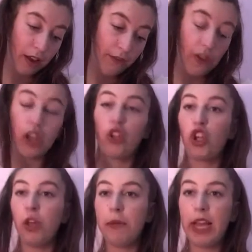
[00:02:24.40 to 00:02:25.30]
for
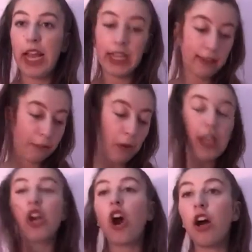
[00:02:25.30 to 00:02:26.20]
2 minutes, but
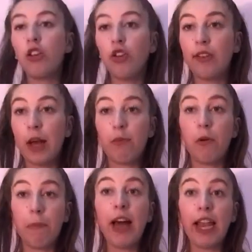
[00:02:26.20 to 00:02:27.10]
you can't do tap
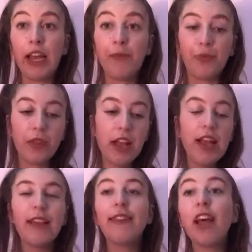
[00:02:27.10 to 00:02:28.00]
or ballet.
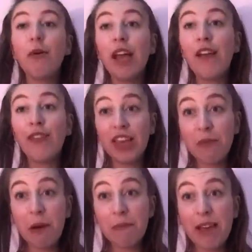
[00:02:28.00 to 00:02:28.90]
So if you
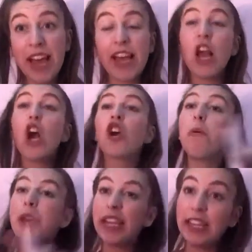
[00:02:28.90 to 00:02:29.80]
think about me,
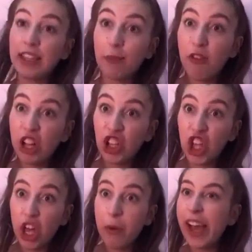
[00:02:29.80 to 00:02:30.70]
coming into this brand
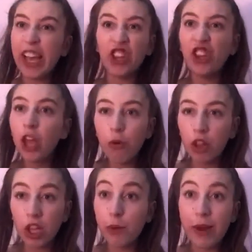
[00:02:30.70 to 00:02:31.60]
new, I had no
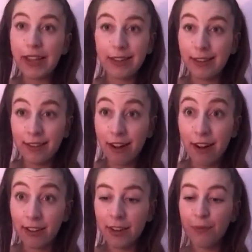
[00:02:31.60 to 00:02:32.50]
clue where to
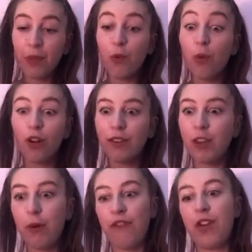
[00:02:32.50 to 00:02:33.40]
start
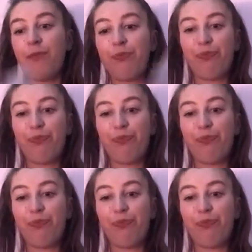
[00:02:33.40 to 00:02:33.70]
whatsoever.